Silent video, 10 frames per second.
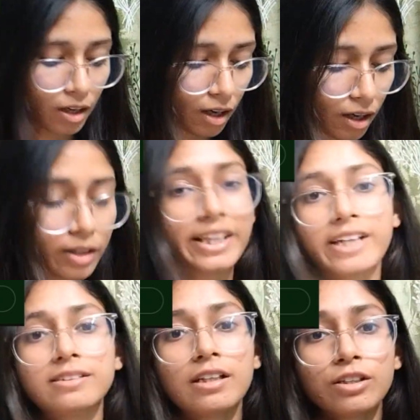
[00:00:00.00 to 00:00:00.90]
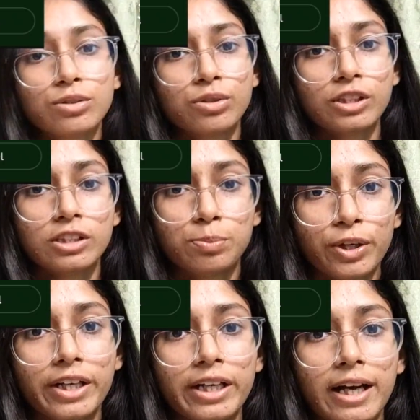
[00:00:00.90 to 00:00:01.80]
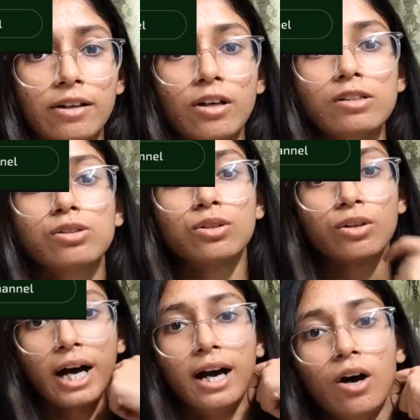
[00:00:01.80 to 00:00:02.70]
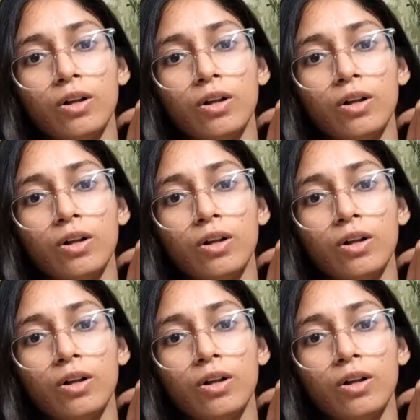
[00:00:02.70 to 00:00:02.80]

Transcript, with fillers: Uh, that sir used to teach breeding and all, so uh,